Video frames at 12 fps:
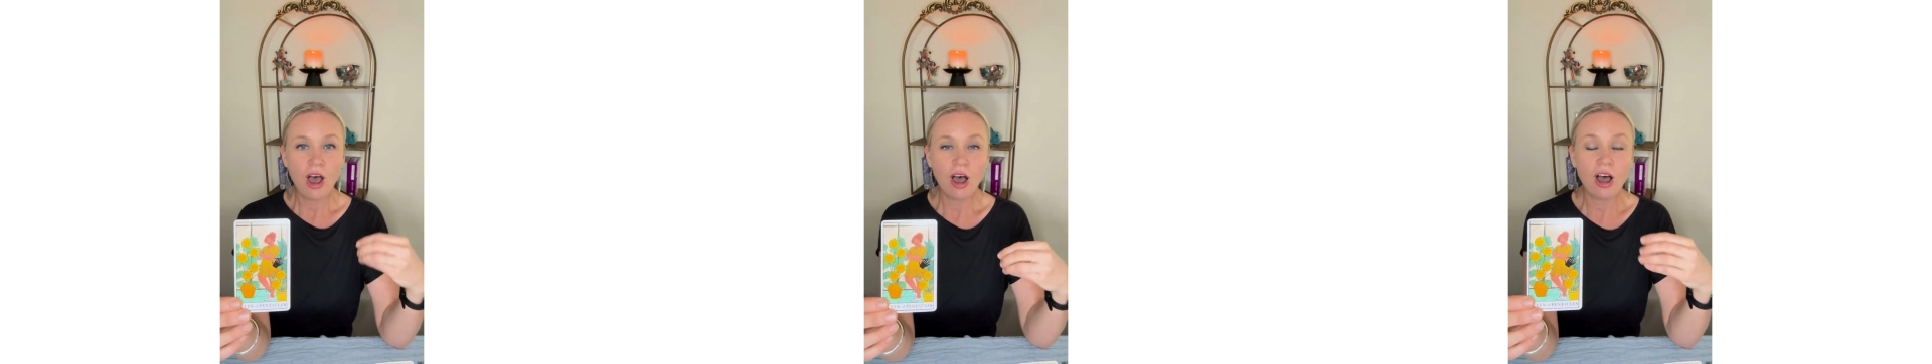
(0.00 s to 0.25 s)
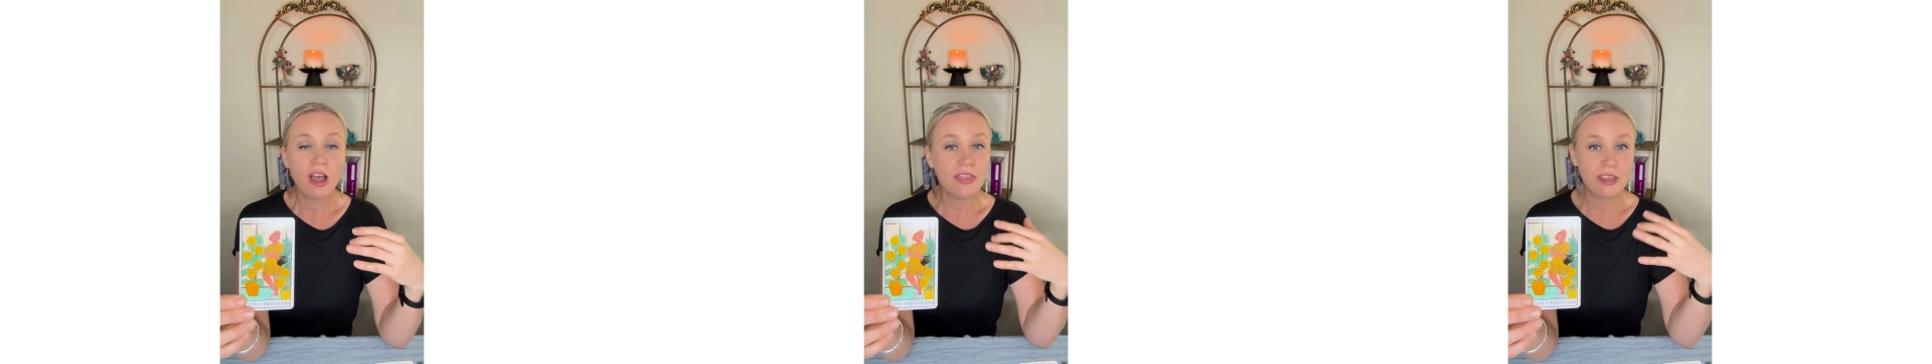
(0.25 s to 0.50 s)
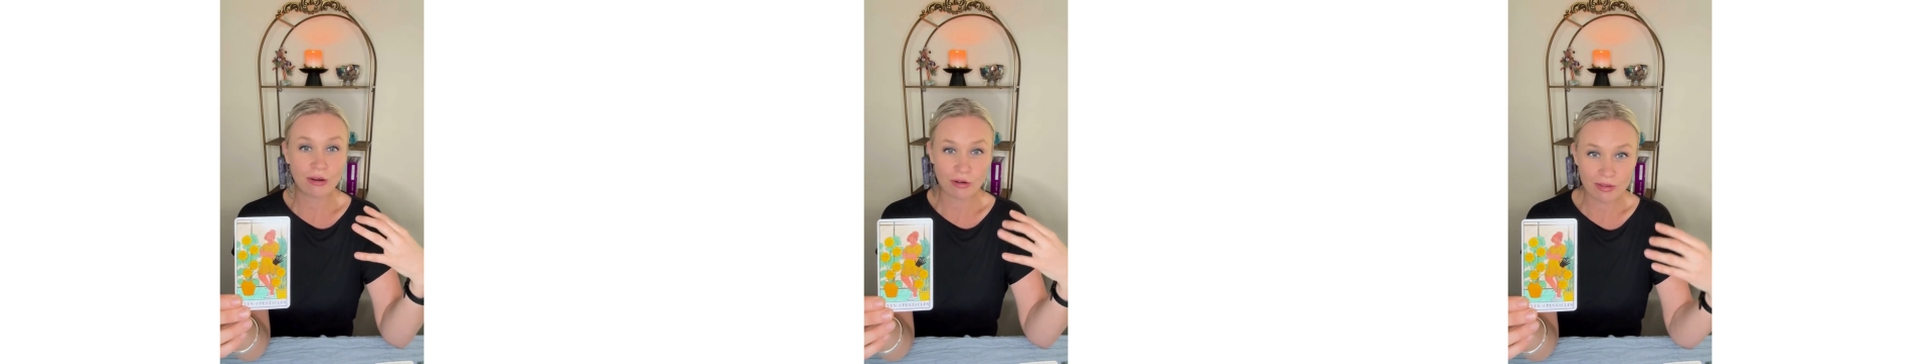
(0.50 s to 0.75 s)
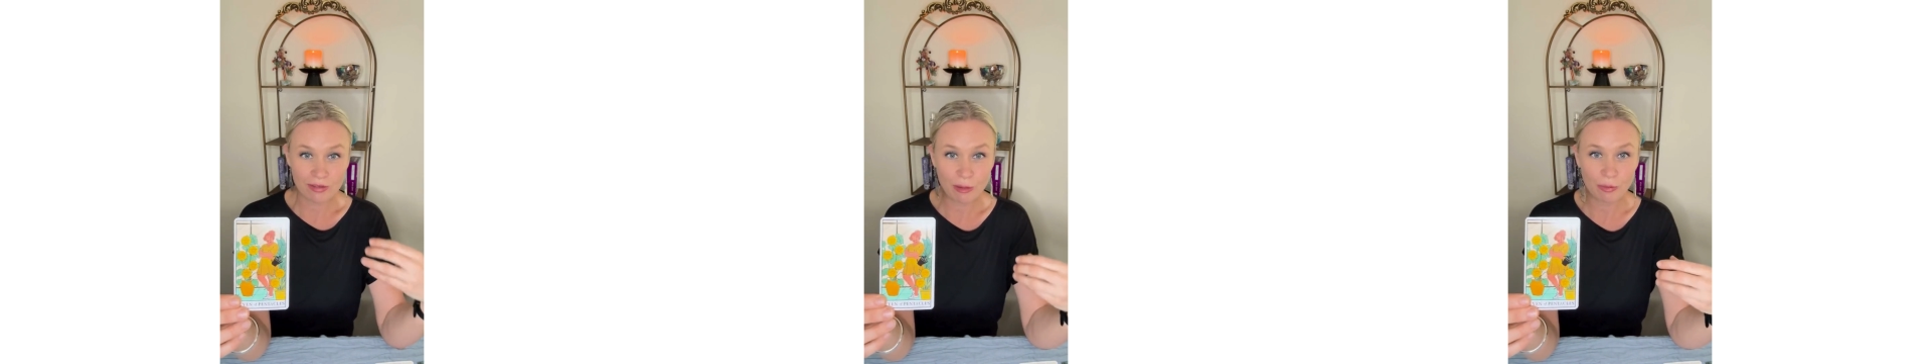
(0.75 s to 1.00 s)
on the
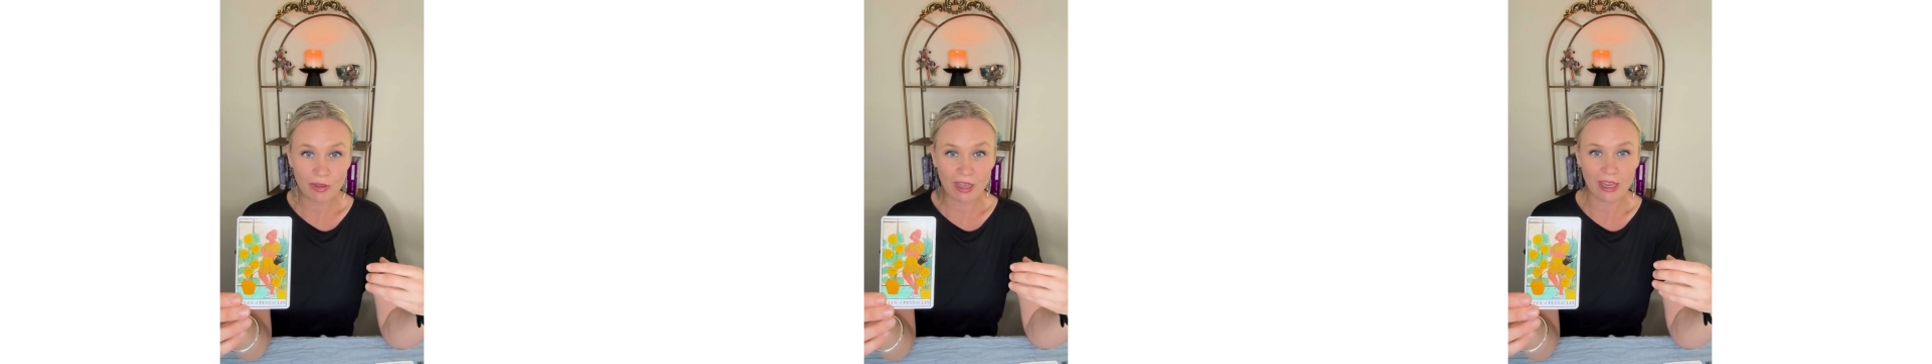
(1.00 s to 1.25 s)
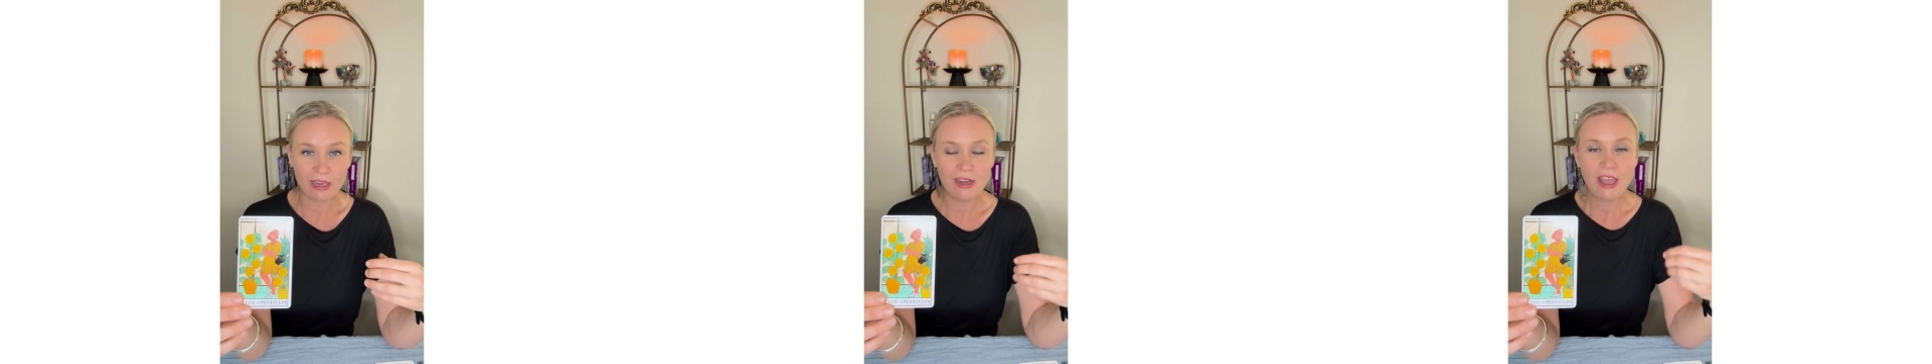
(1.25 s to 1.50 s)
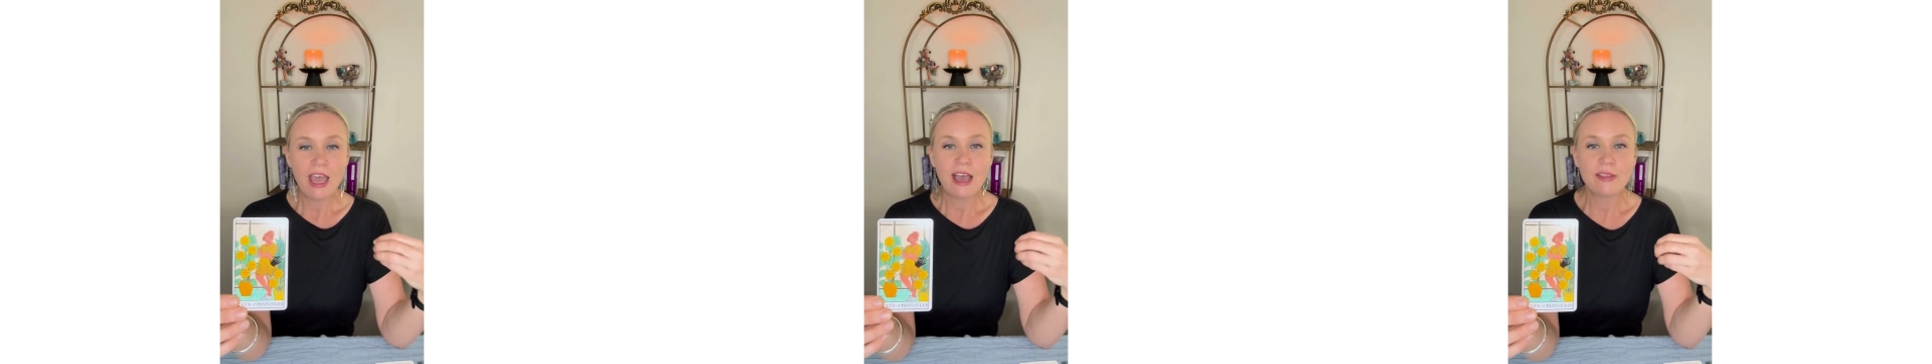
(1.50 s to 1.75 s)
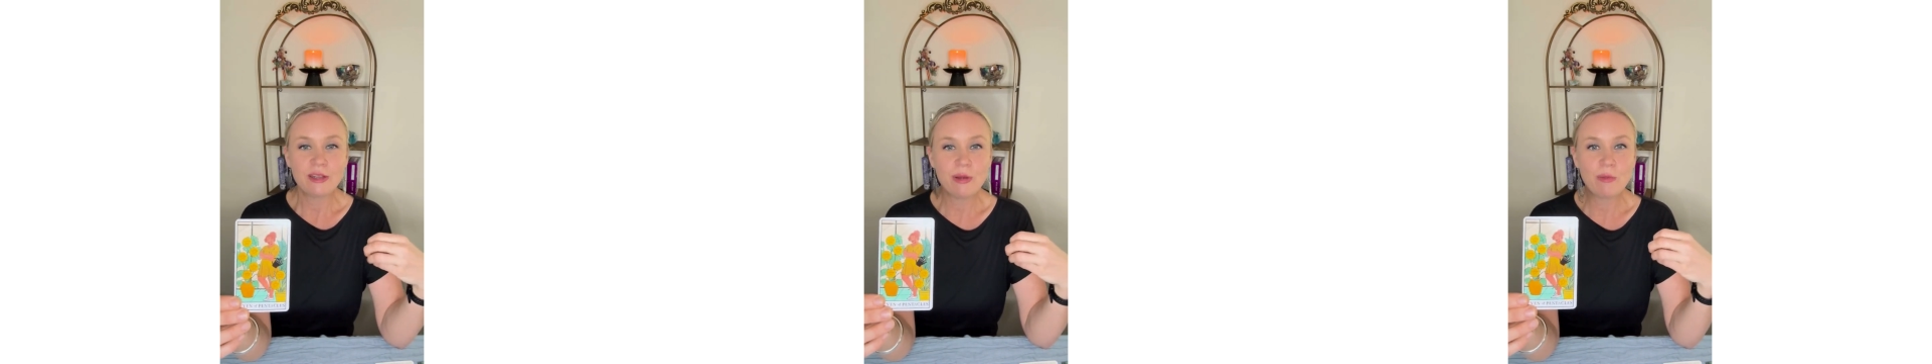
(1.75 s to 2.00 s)
earthly plane,
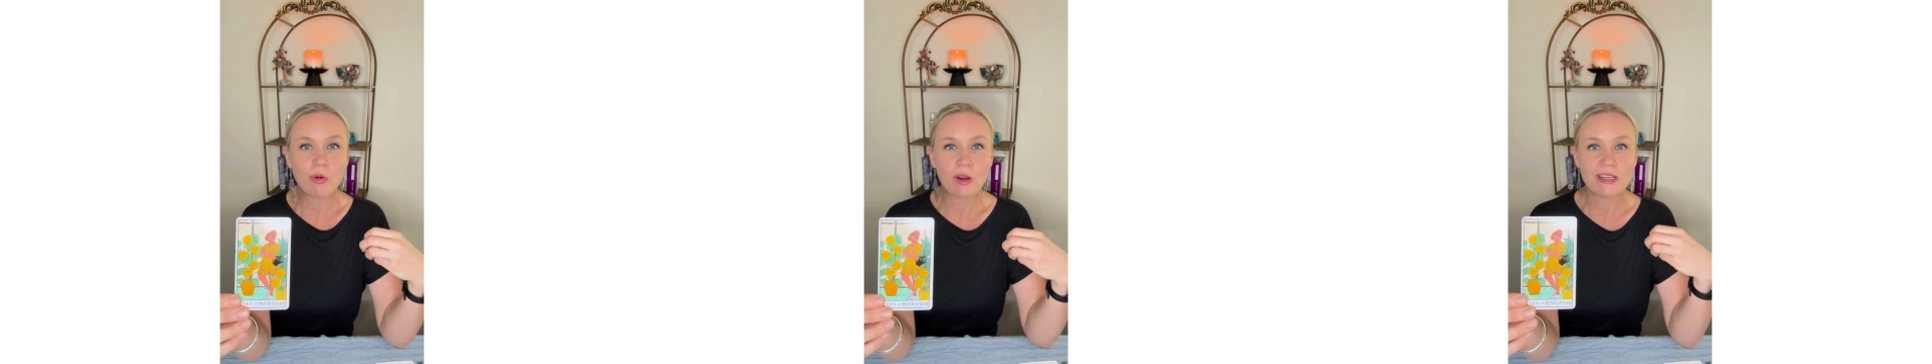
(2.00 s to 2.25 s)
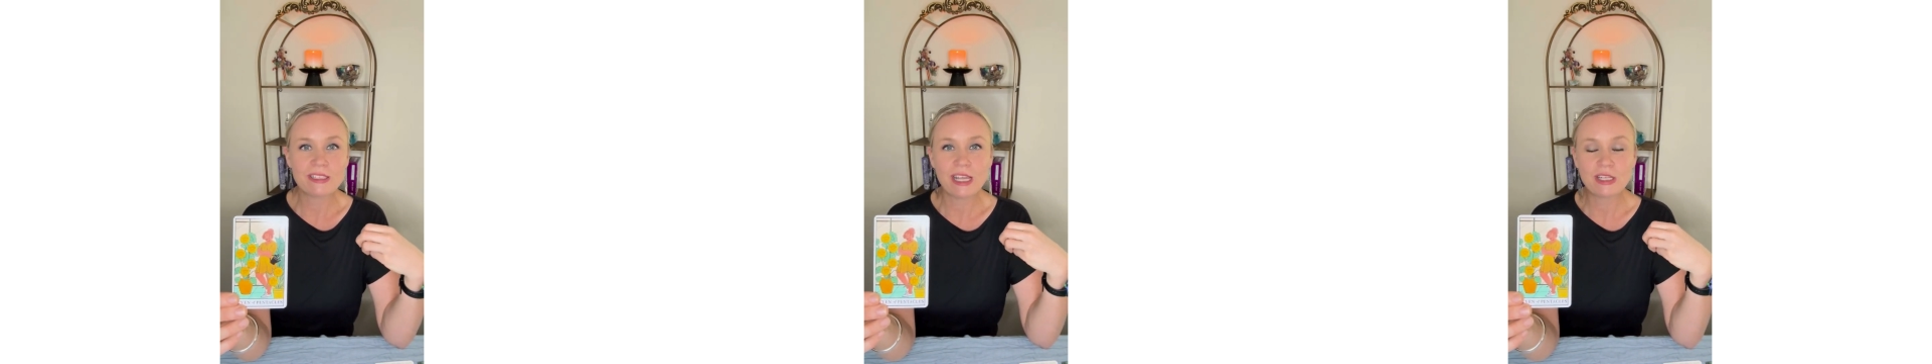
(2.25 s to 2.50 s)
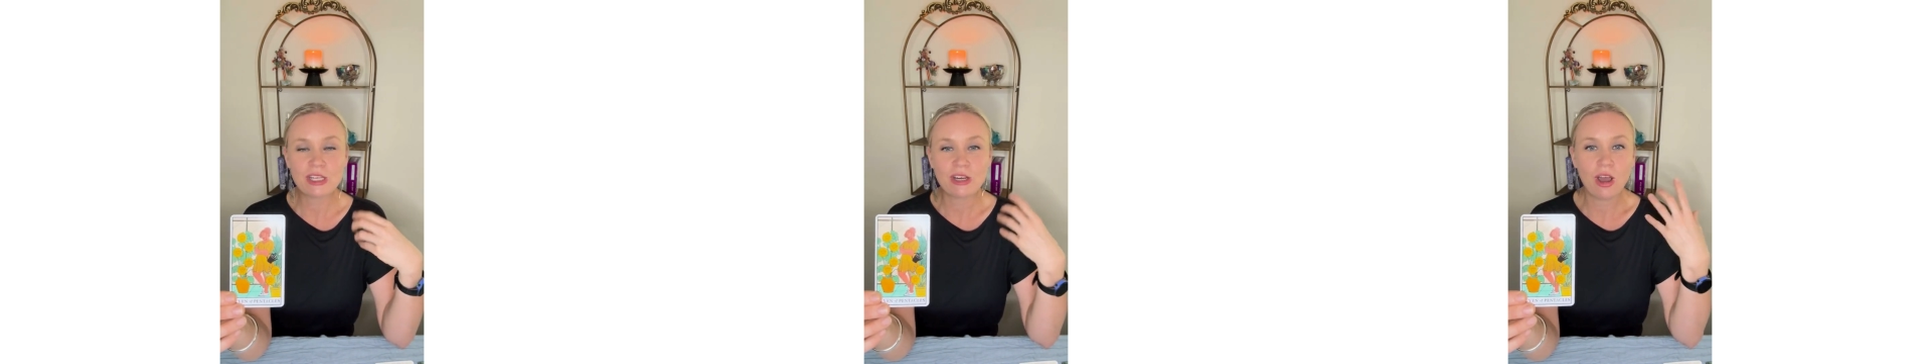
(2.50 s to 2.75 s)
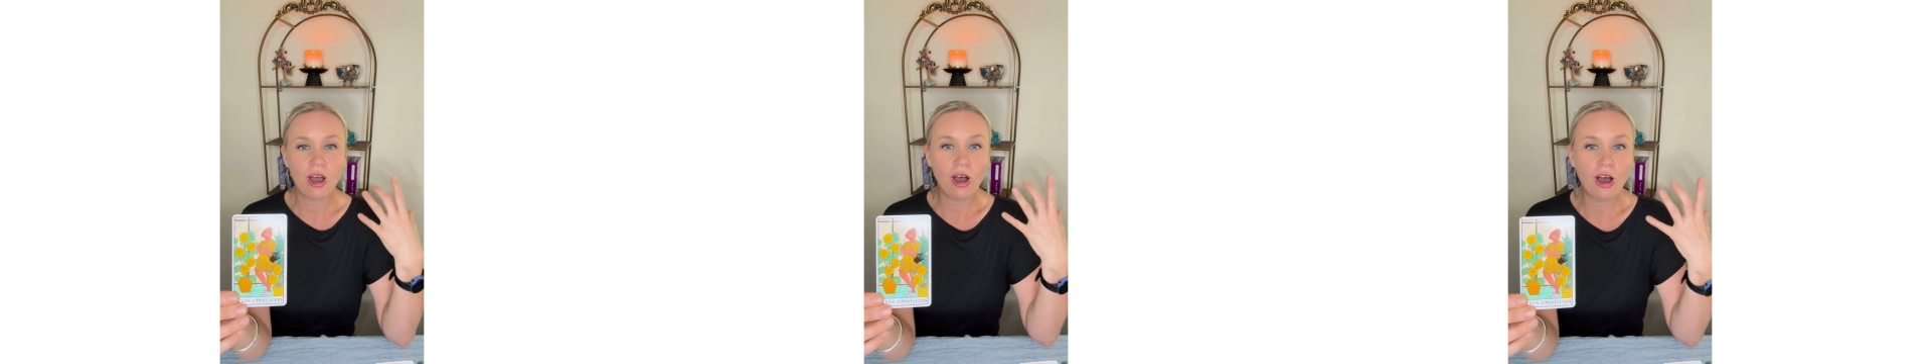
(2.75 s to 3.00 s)
a little bit more
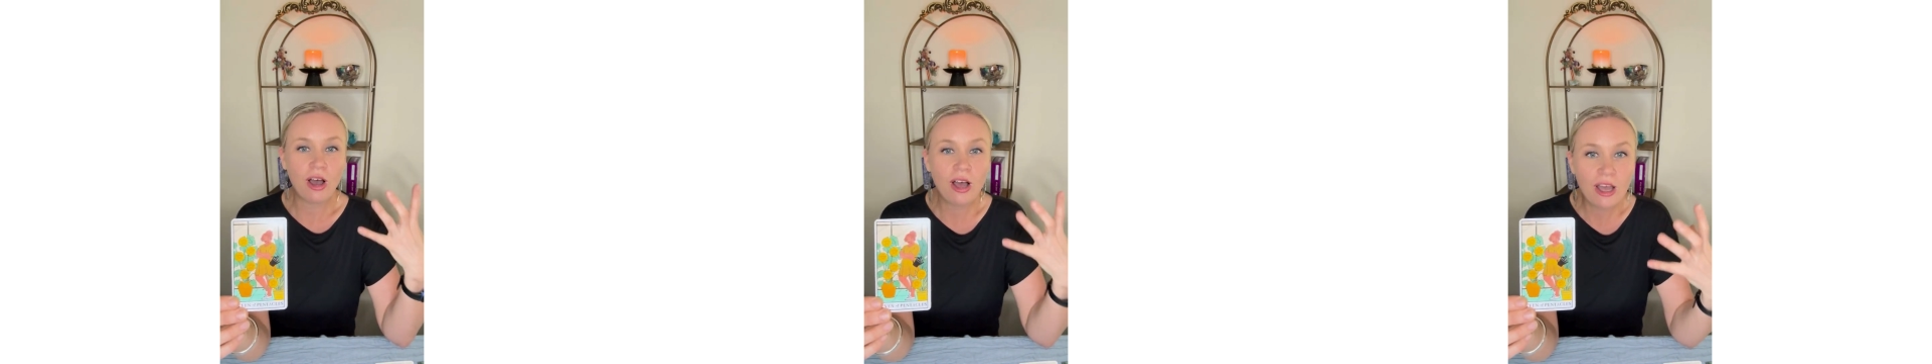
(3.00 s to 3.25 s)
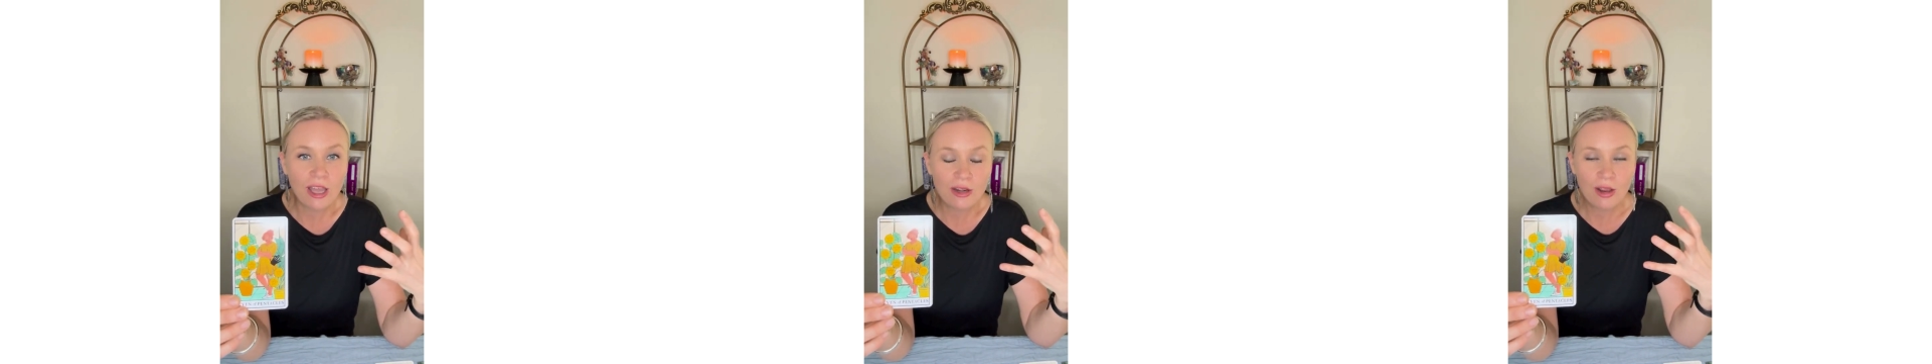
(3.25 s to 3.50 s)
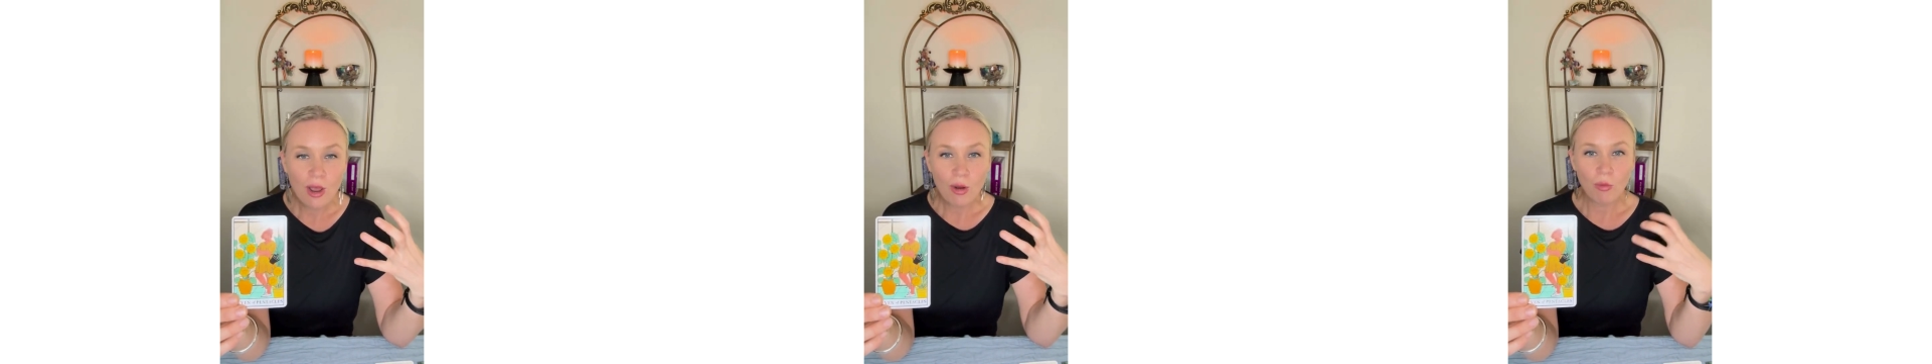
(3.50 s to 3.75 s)
attention on